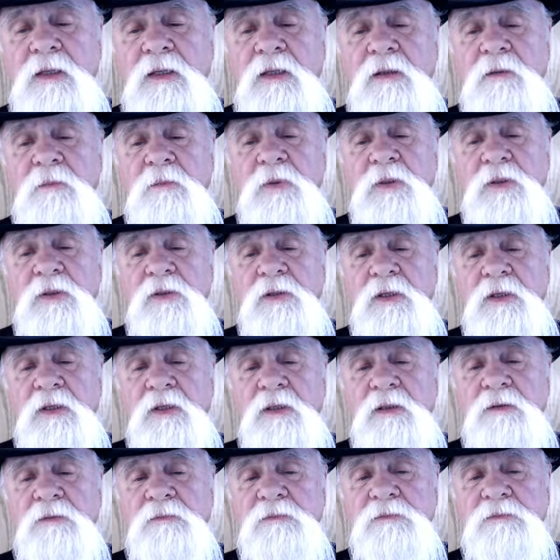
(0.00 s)
But
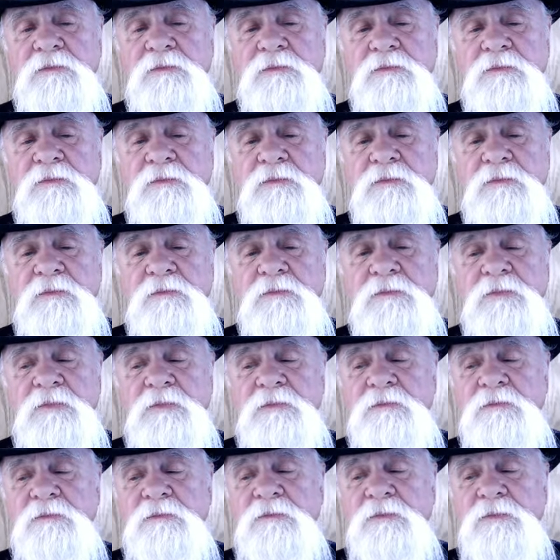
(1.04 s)
uh,
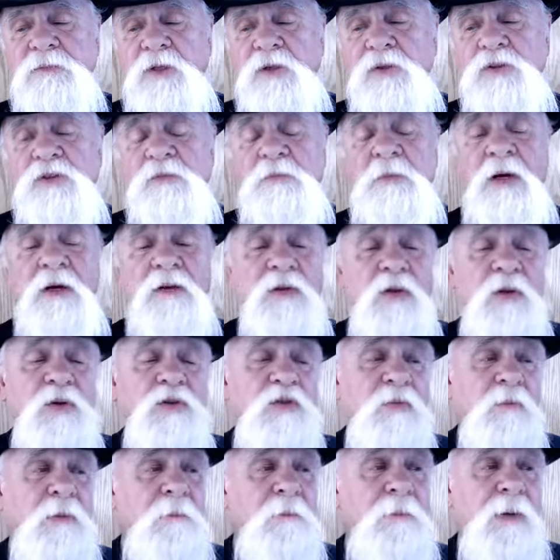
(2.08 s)
those, my, those
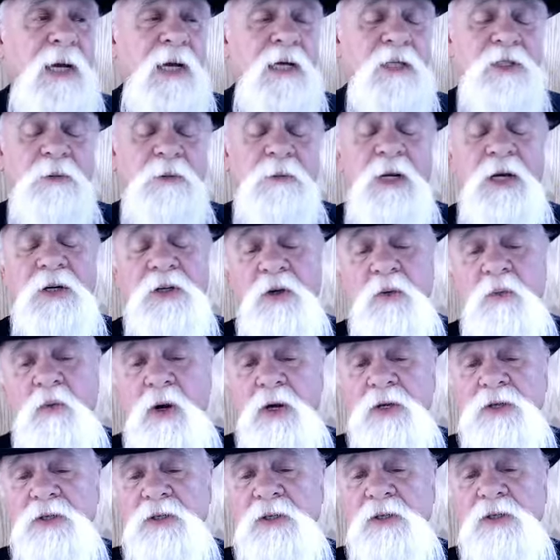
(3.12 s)
from my past are out there
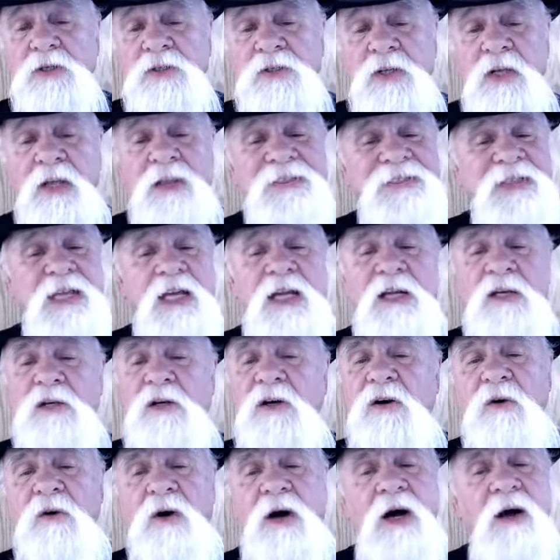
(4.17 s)
watching this, they
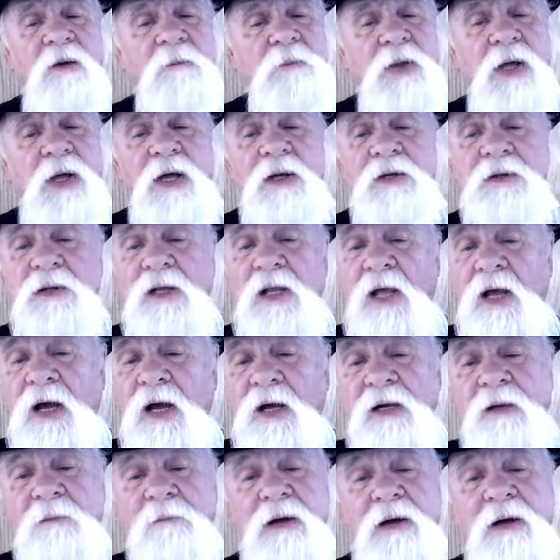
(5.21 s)
know I'm not
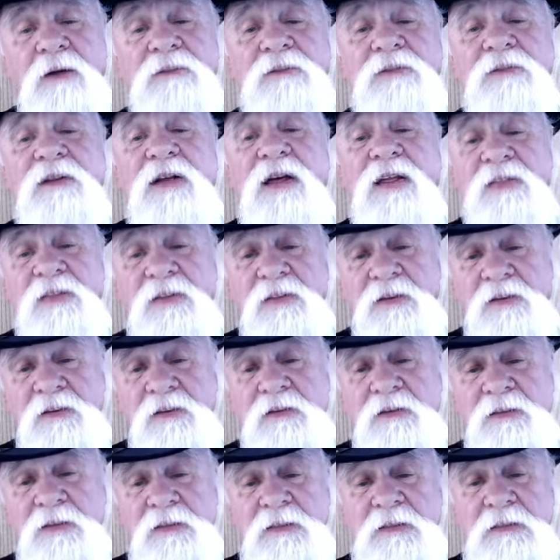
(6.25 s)
lying about nothing.
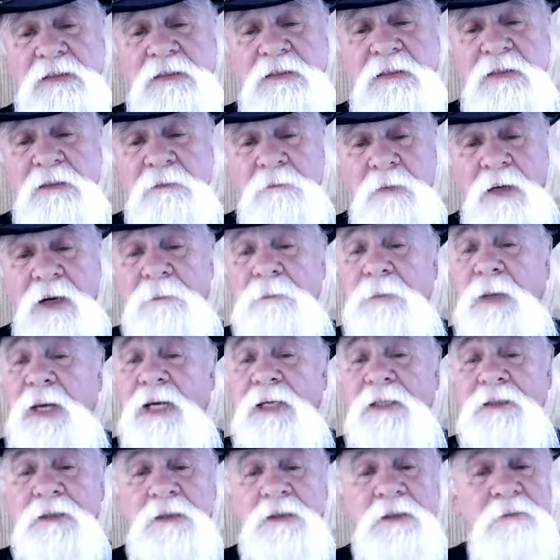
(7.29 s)
My
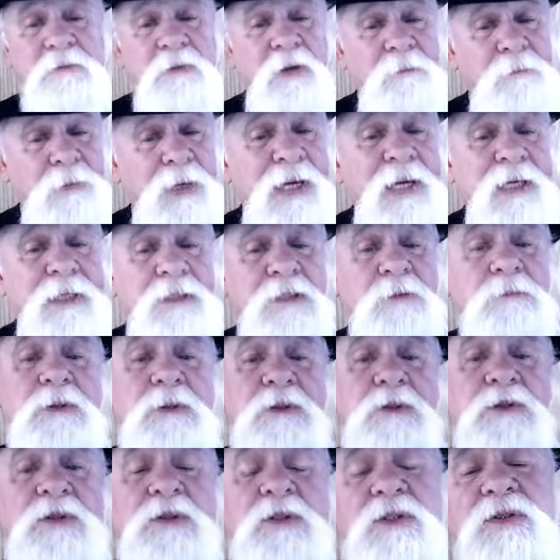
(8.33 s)
past is my past, but
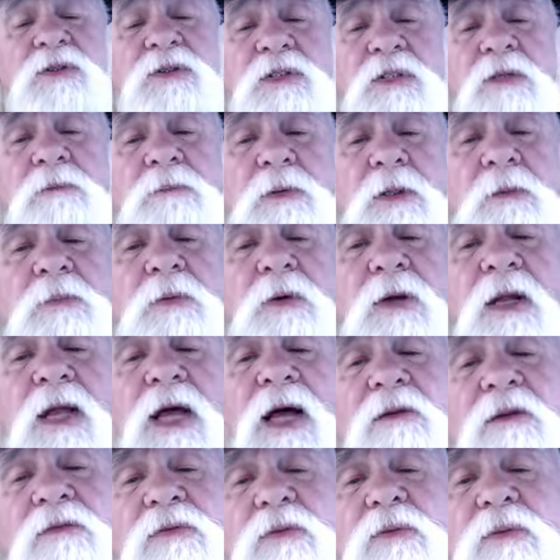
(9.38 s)
there's still some people
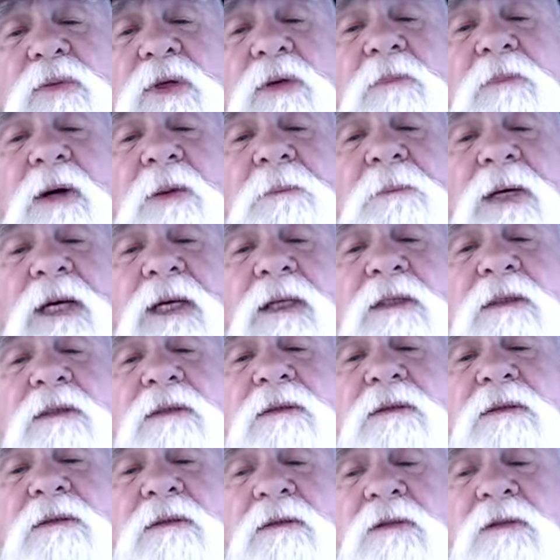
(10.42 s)
alive that were in my
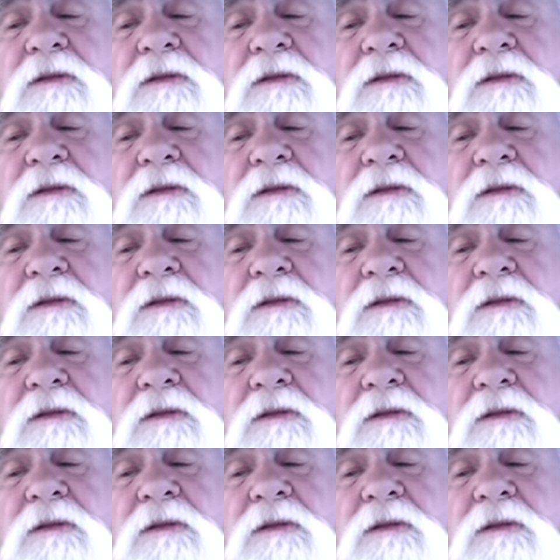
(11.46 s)
past.